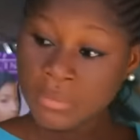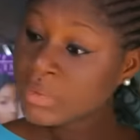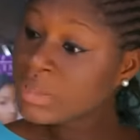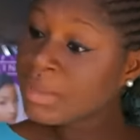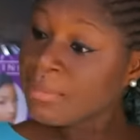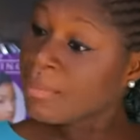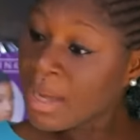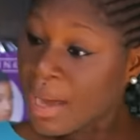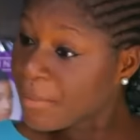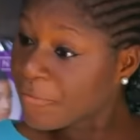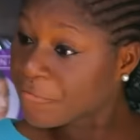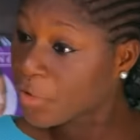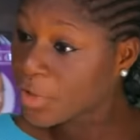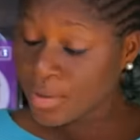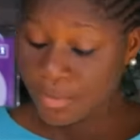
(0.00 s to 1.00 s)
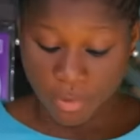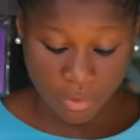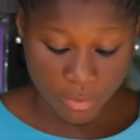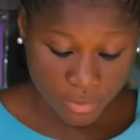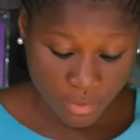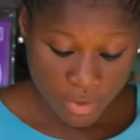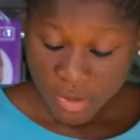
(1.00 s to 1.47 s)
I'm happy for
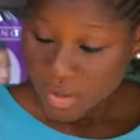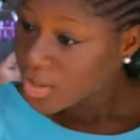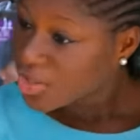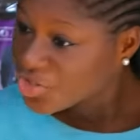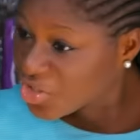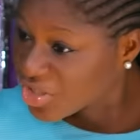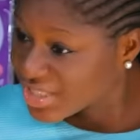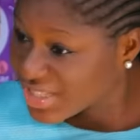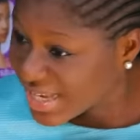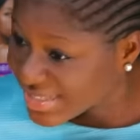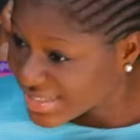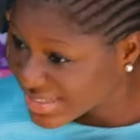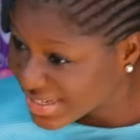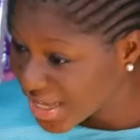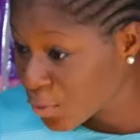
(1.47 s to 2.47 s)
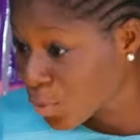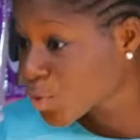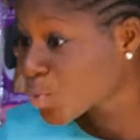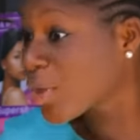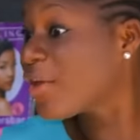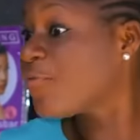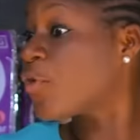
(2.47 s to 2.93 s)
him. Just yesterday, he was
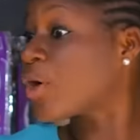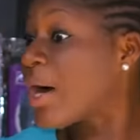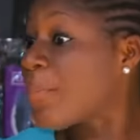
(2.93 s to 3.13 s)
working for